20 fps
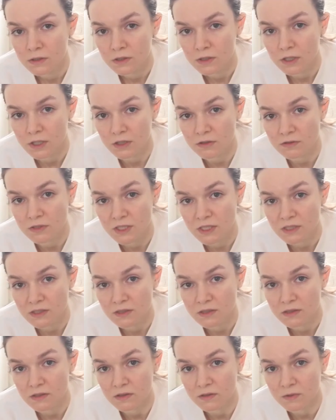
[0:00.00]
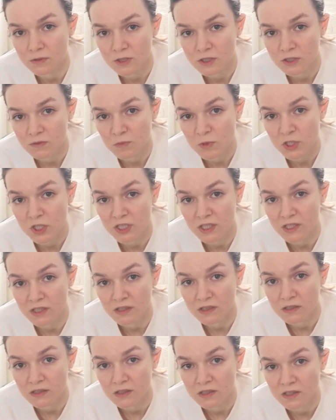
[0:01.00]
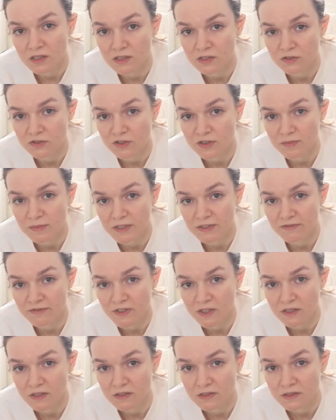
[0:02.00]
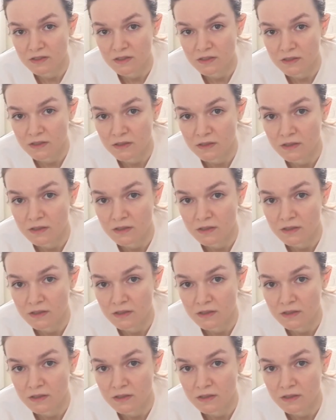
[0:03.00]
Loading the washing machine extremely fast.